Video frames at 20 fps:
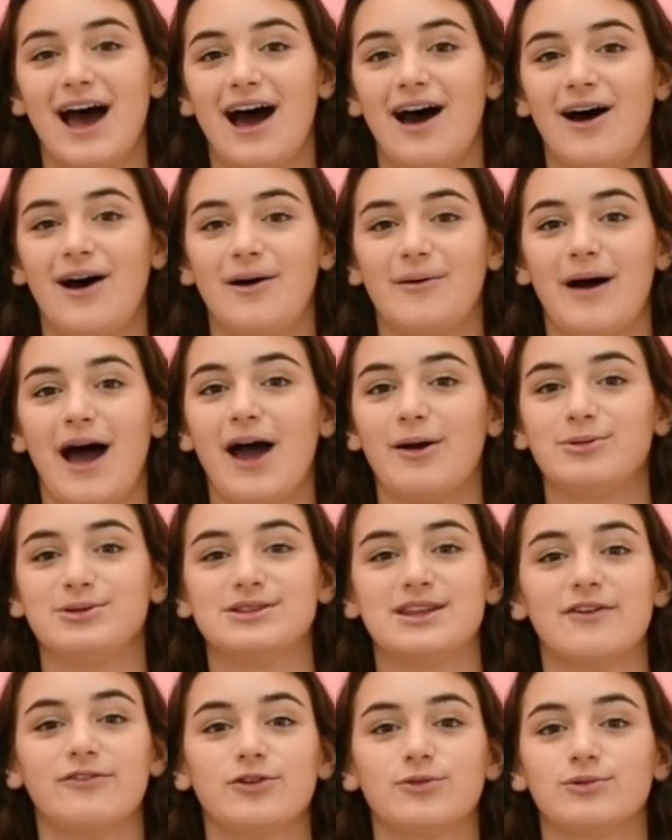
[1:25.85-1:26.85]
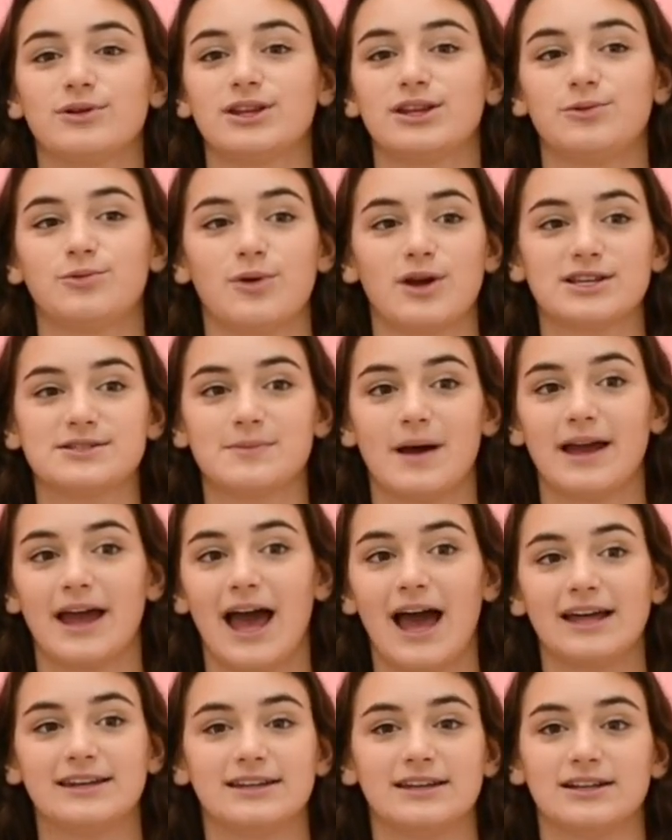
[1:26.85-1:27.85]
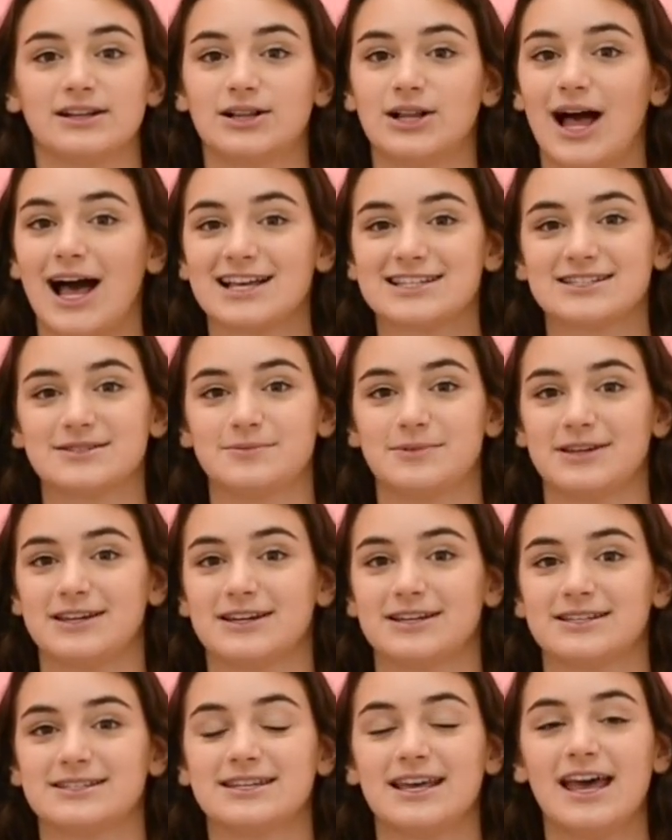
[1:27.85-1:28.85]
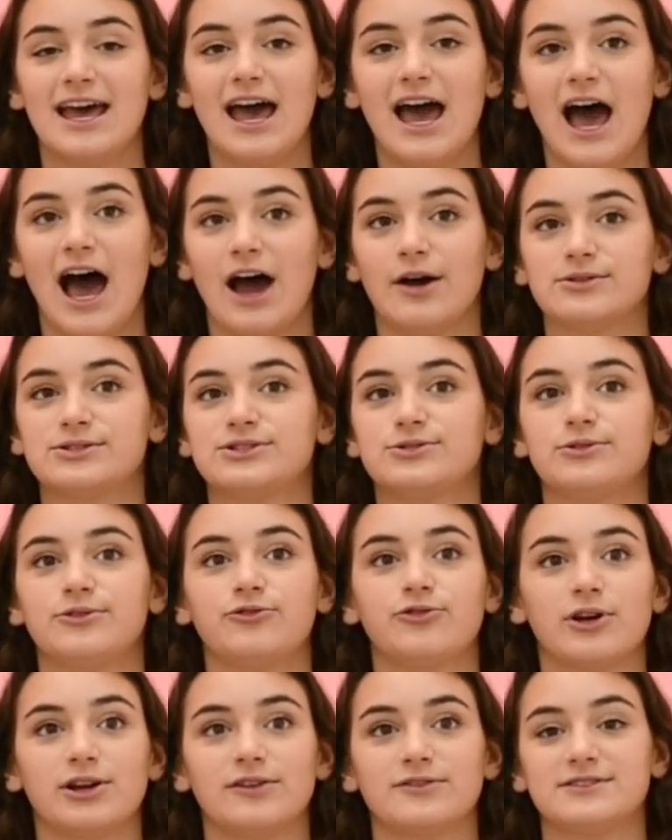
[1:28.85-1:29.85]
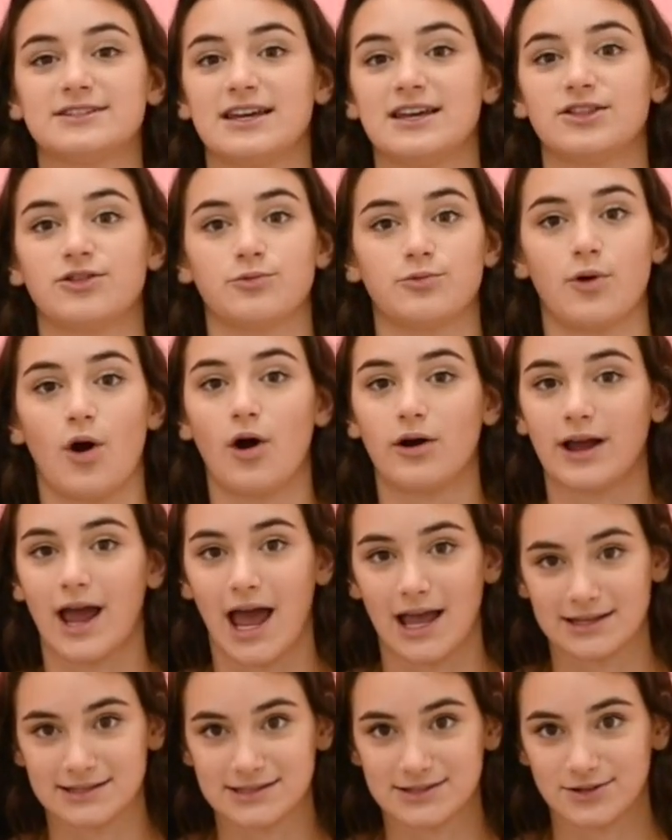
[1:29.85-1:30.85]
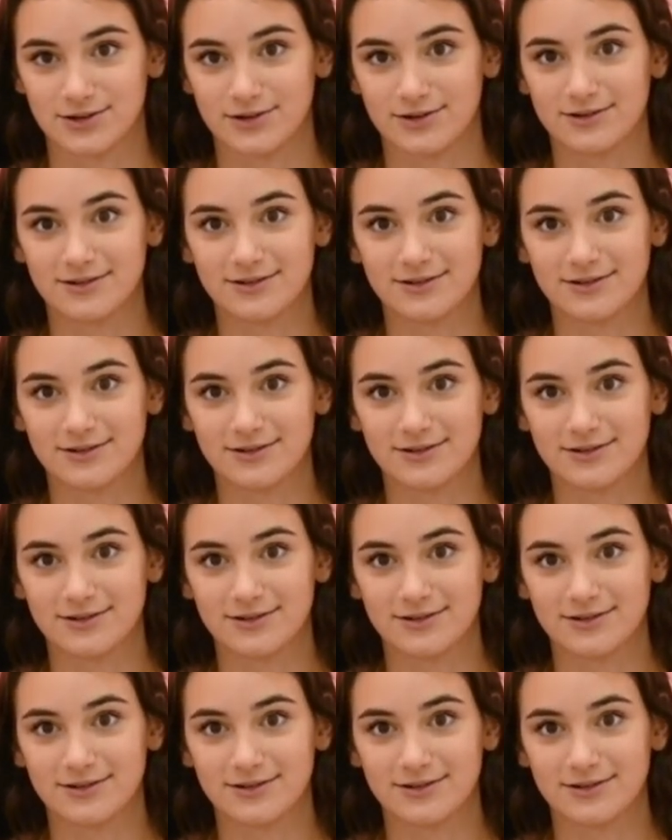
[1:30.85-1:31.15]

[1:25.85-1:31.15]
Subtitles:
I would never really raise my hand in class because I was too afraid of saying the wrong answer.